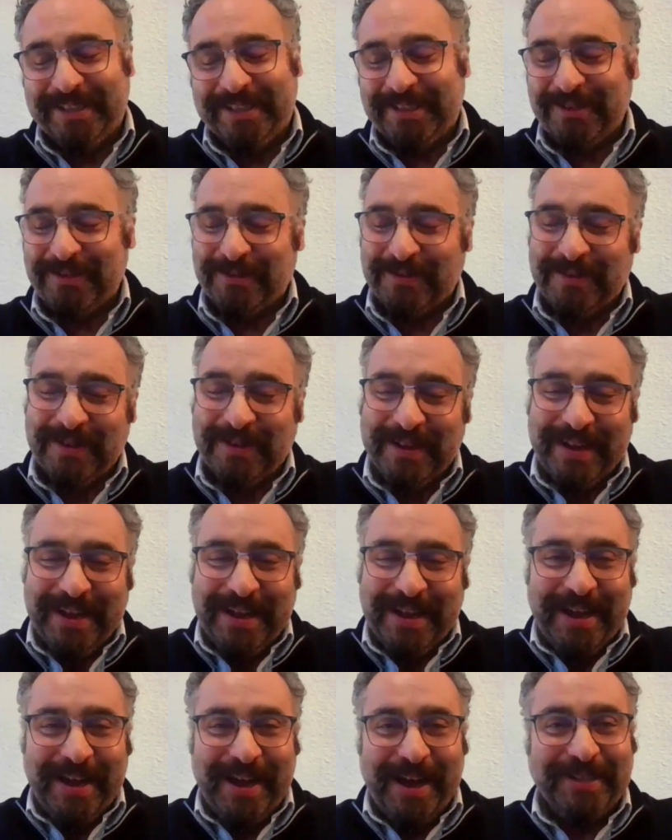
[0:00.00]
So
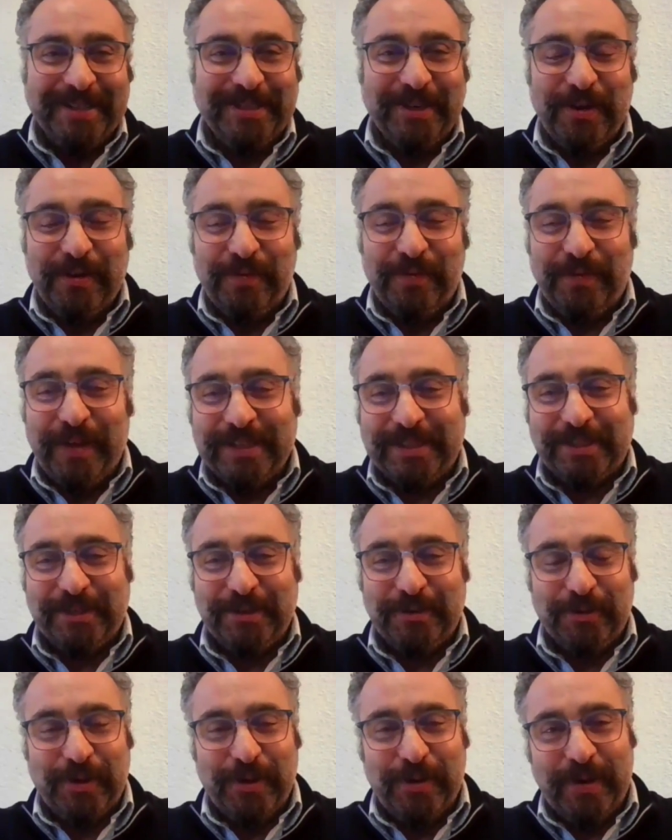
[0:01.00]
I don't know if that's
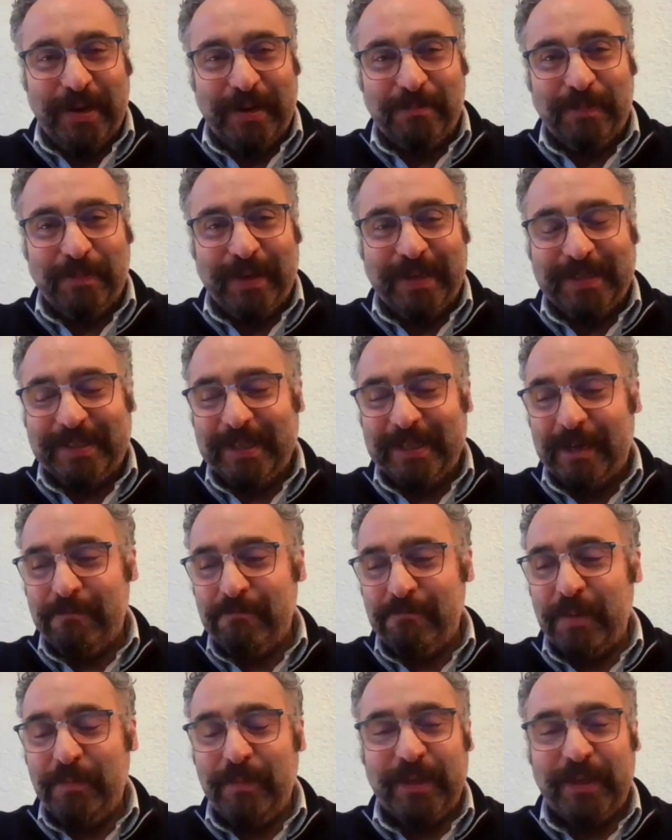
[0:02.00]
still going, but
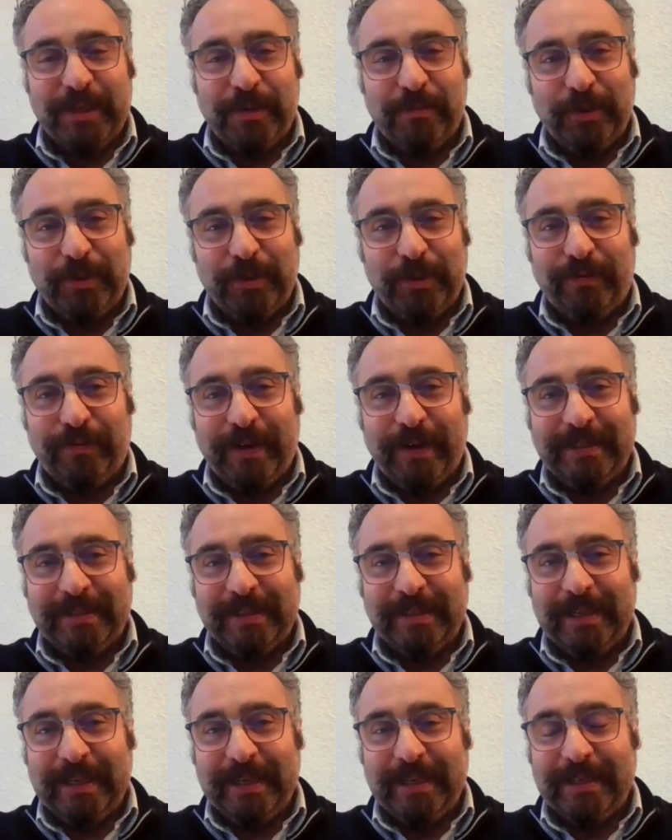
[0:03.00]
maybe someone could
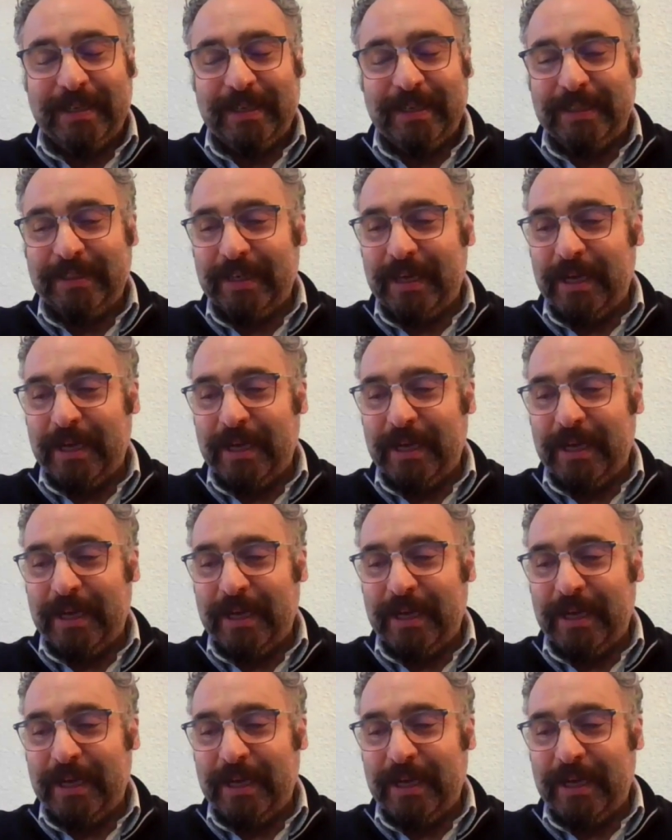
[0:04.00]
find a link